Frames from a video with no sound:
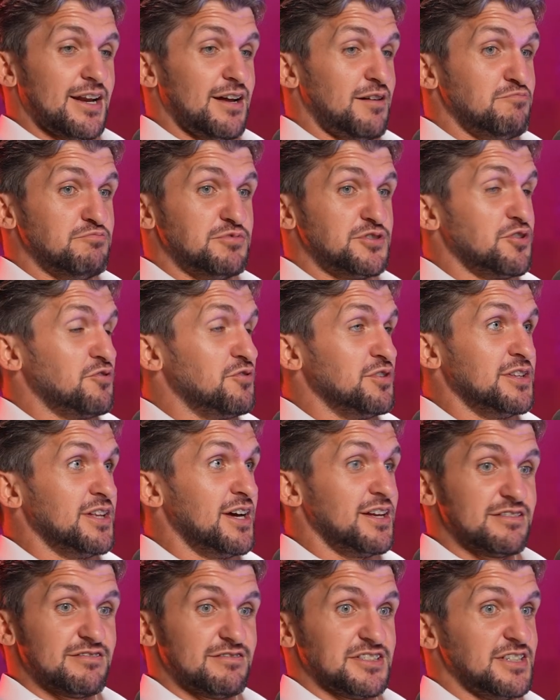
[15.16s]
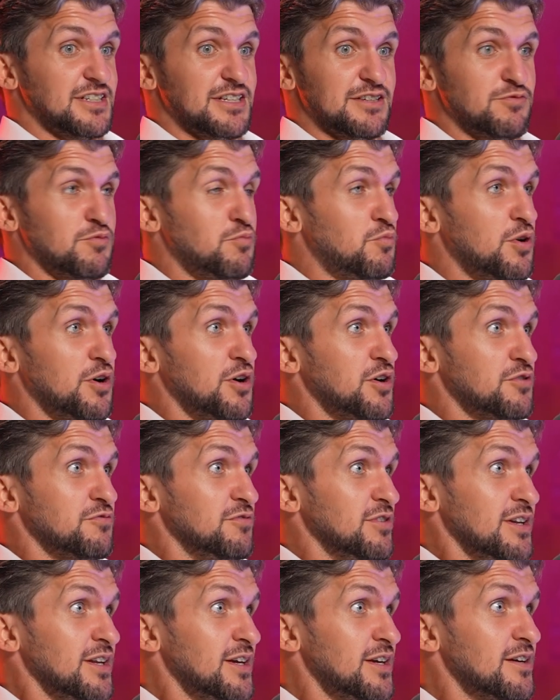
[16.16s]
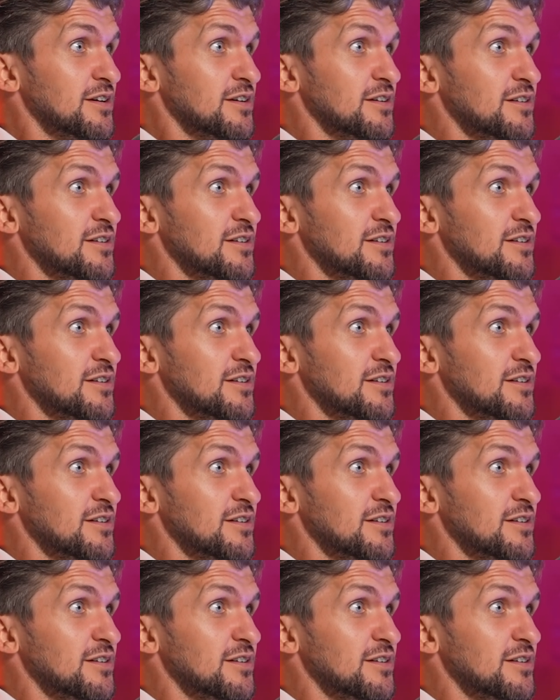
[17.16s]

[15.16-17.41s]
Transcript: And I'm sorry, that doesn't even work really.